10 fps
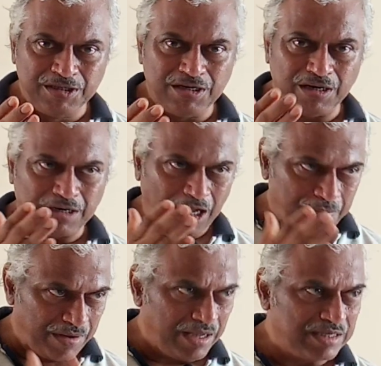uh,
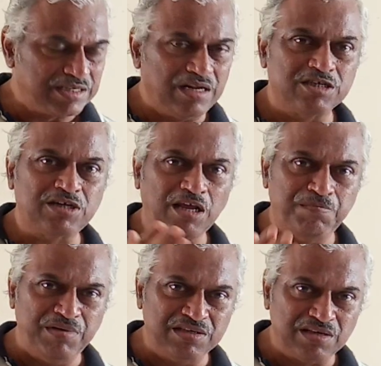type A sellers,
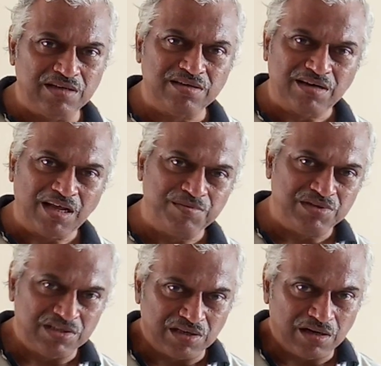type B sellers, and type
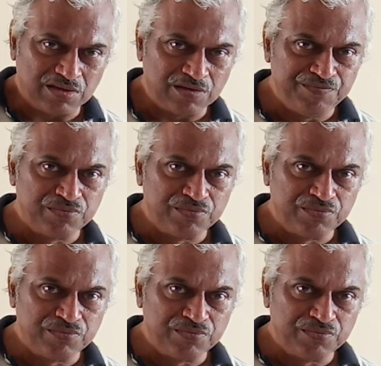C sellers.